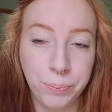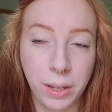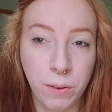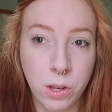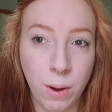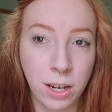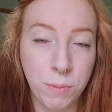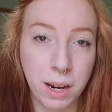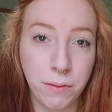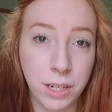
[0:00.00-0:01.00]
He was a
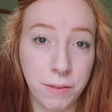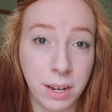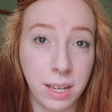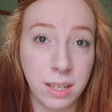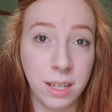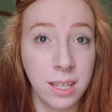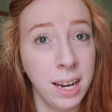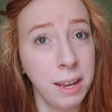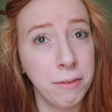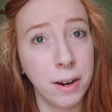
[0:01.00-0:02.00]
watchmaker for Tiffany's in the
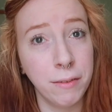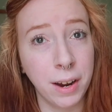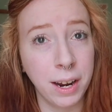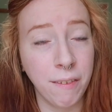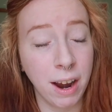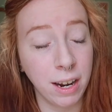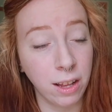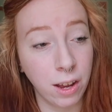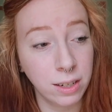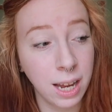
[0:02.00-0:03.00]
city for a very, very
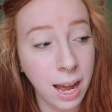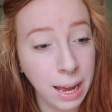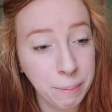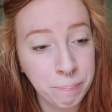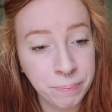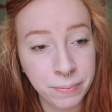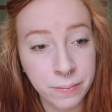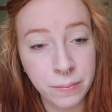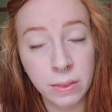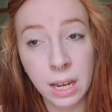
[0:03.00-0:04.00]
long time.
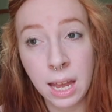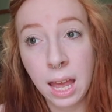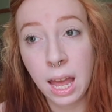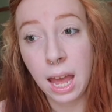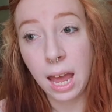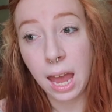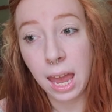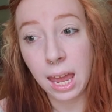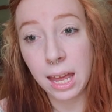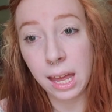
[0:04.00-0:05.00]

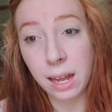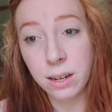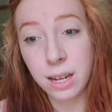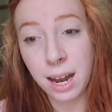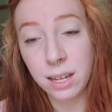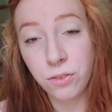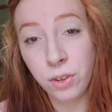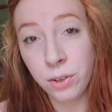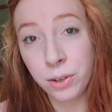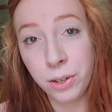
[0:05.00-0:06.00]
And at his
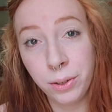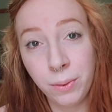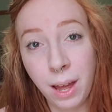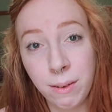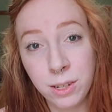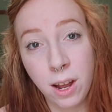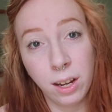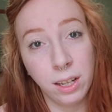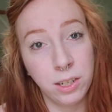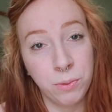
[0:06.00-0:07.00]
funeral, I was
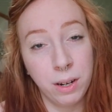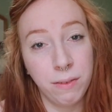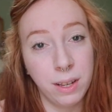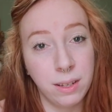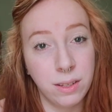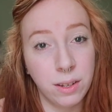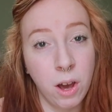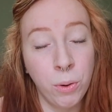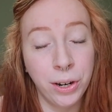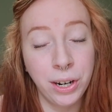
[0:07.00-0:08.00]
talking to one of his
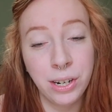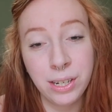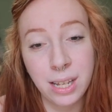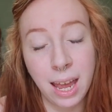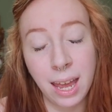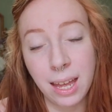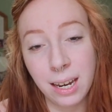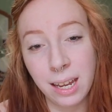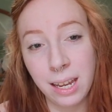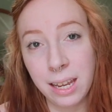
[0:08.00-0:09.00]
coworkers, and
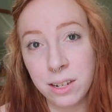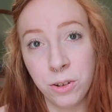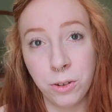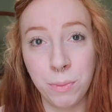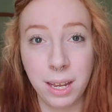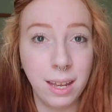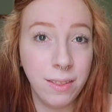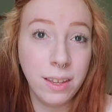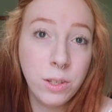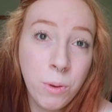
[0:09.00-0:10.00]
he told me
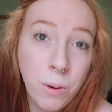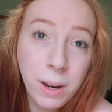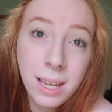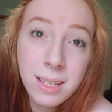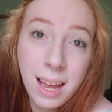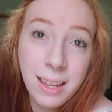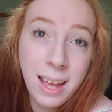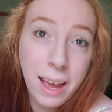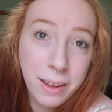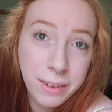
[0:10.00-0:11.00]
this quote. He said
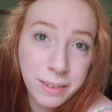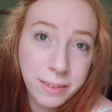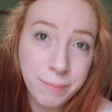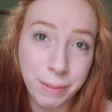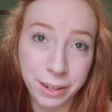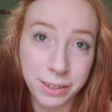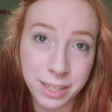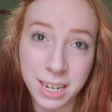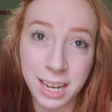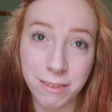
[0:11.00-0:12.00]
that
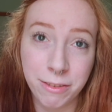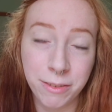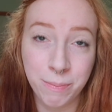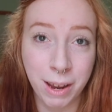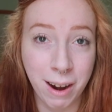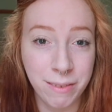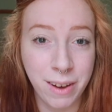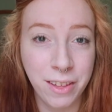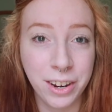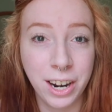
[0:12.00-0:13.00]
Steve, my
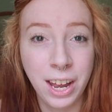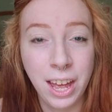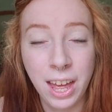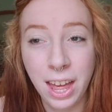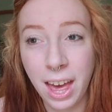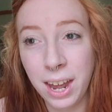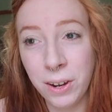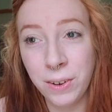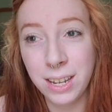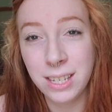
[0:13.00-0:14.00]
grandfather, had
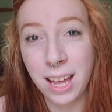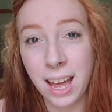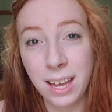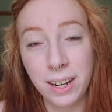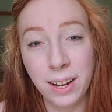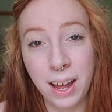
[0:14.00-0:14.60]
always said